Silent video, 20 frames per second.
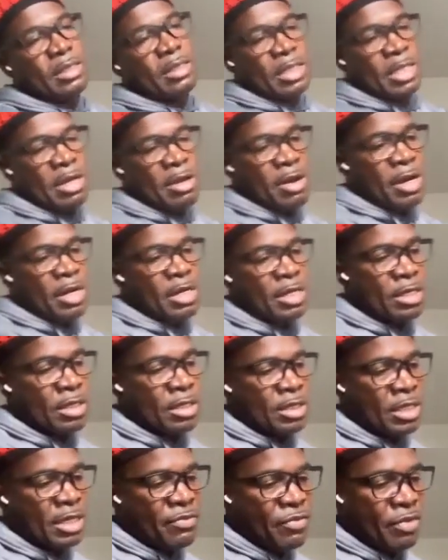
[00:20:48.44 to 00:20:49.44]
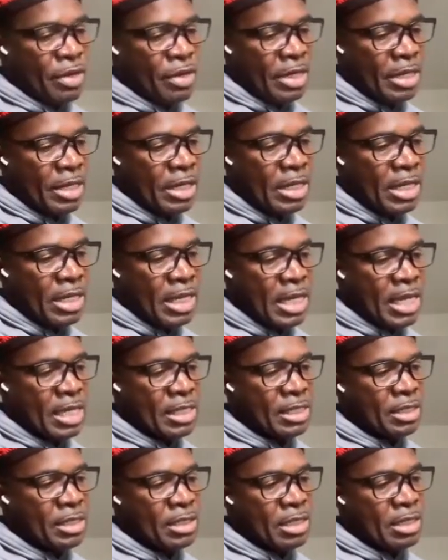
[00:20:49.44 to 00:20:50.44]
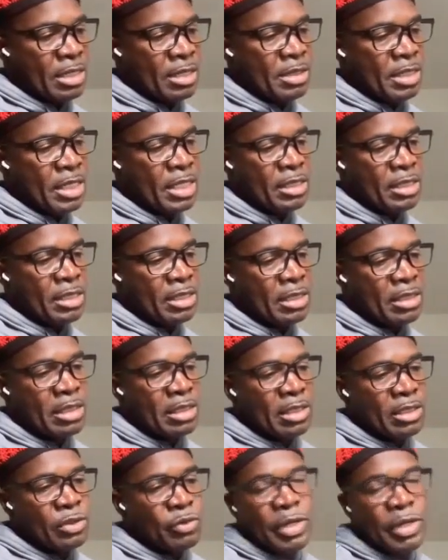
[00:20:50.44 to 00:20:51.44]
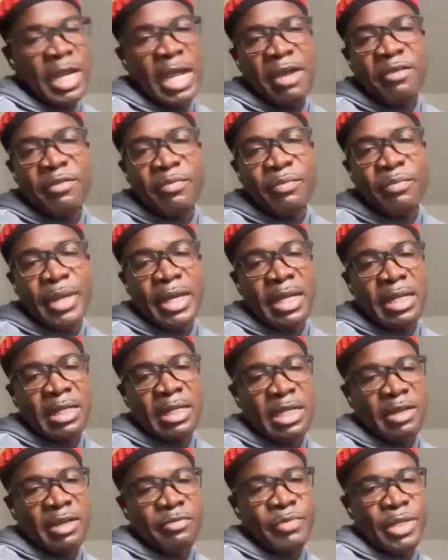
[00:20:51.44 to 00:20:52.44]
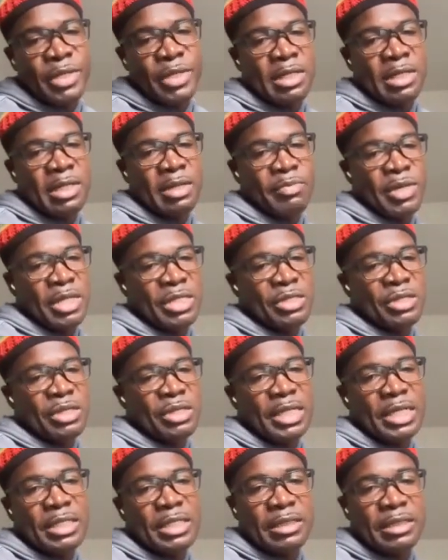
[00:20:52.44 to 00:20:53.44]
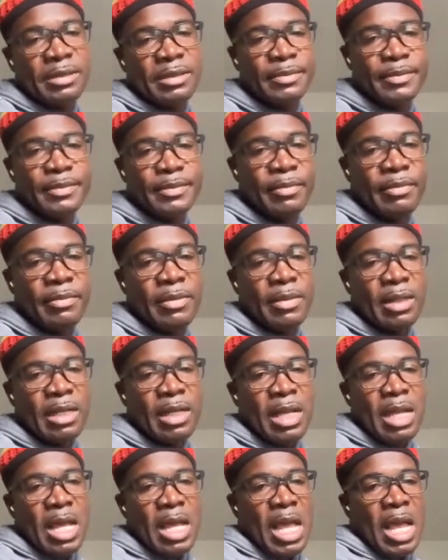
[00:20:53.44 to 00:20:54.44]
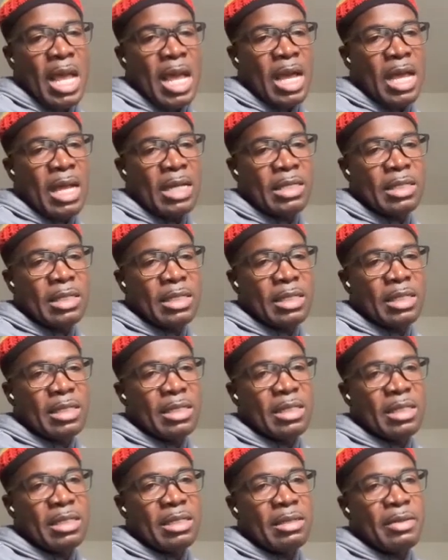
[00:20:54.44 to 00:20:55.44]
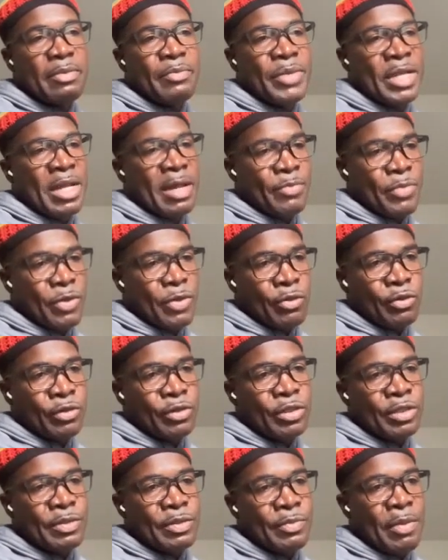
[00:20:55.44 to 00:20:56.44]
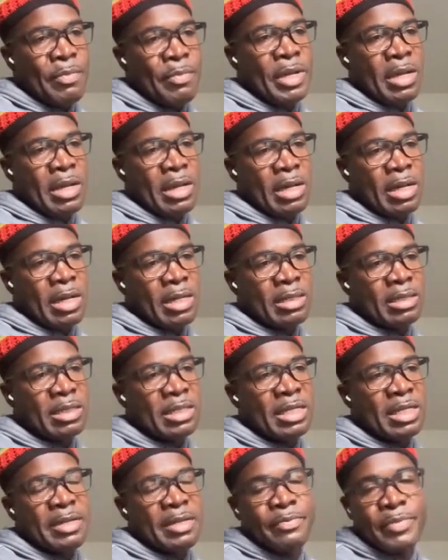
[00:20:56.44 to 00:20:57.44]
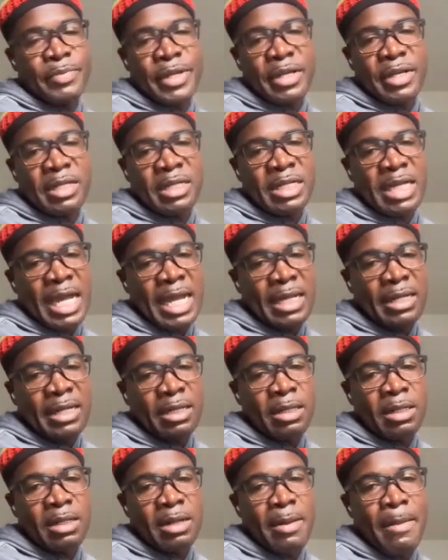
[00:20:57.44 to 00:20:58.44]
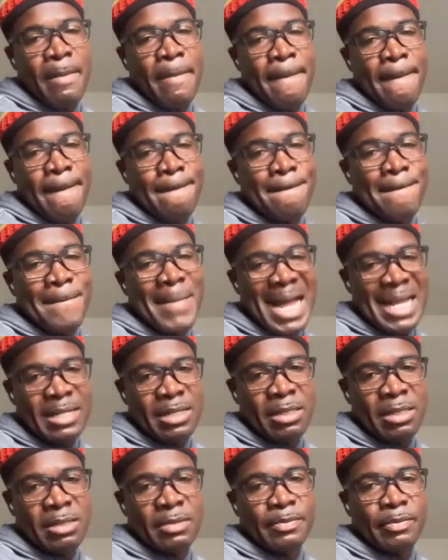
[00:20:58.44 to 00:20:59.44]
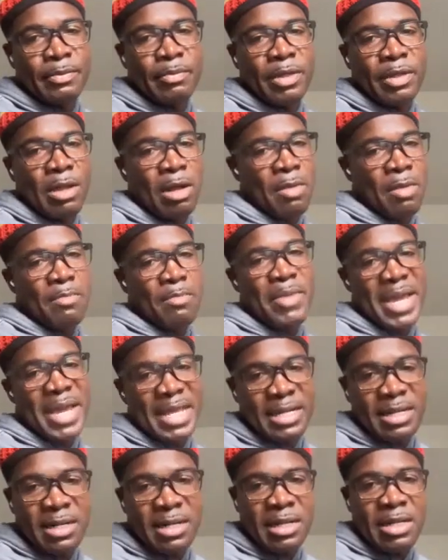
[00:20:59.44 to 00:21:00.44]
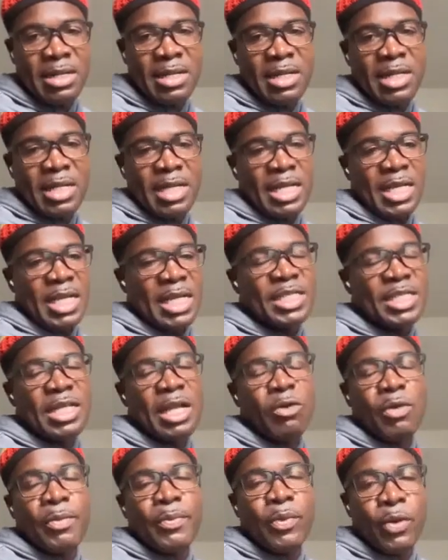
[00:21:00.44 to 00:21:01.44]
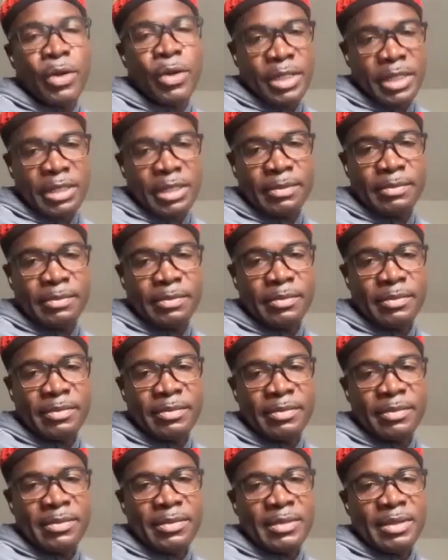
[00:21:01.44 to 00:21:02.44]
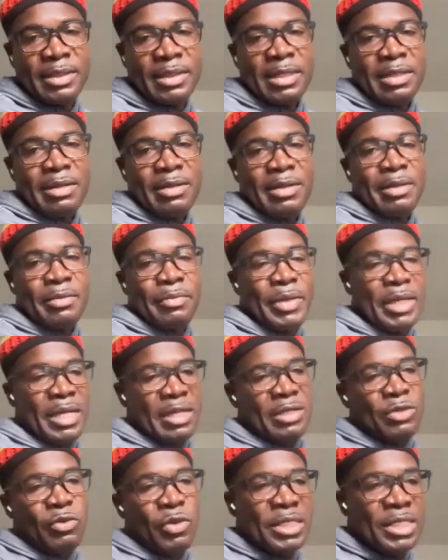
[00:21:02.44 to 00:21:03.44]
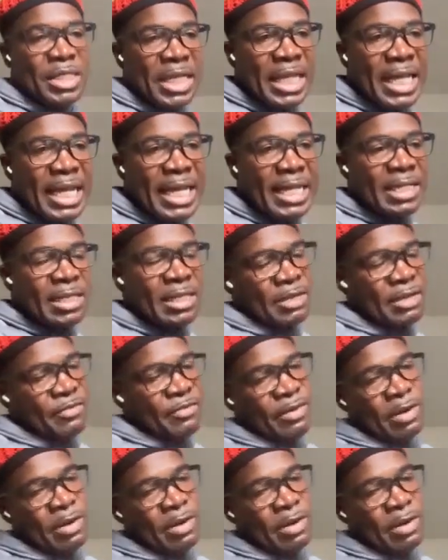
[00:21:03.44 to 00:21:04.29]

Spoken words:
There are several cases or instances where I have male that have been demasculated and been abused, but because they bear the title man or men, it's not reported. Because once again, they